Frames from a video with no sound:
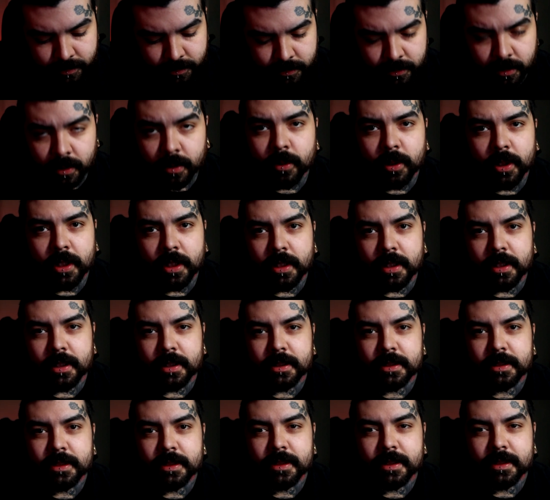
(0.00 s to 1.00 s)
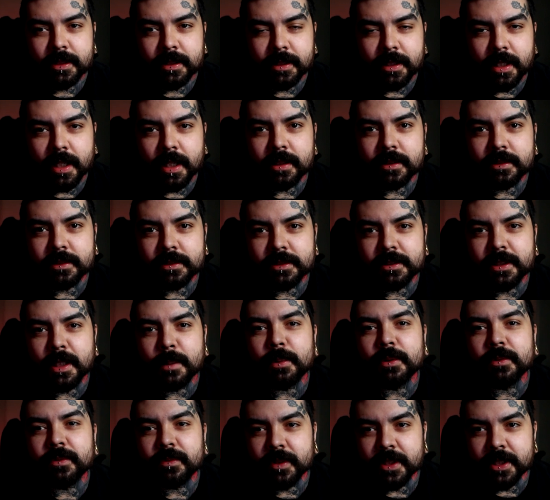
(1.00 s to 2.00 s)
So, uh, got a little
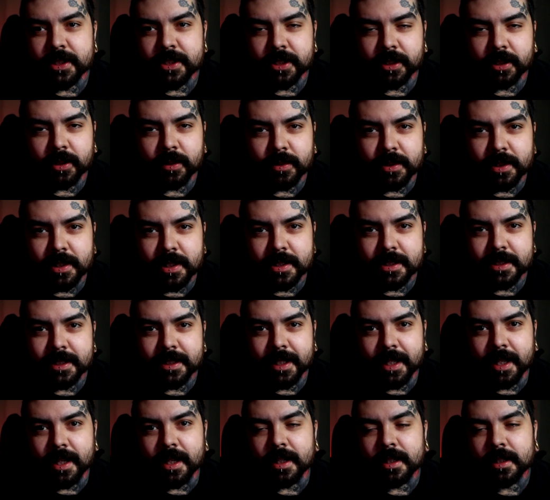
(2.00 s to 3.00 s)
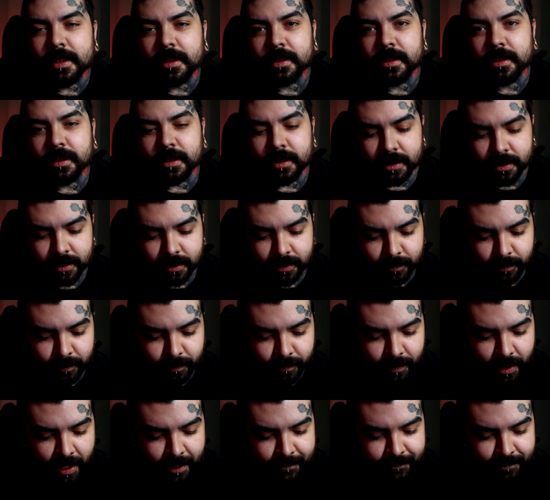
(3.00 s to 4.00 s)
double feature going on today. Uh,
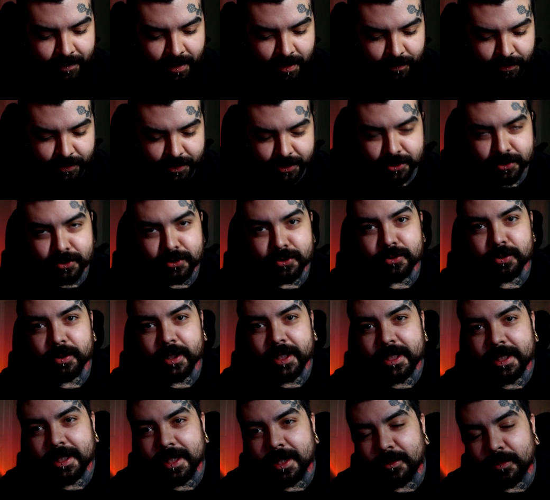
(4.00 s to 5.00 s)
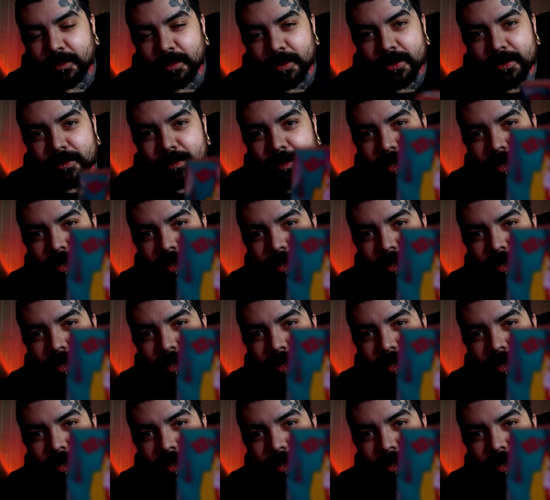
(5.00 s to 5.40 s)
I found this drink at World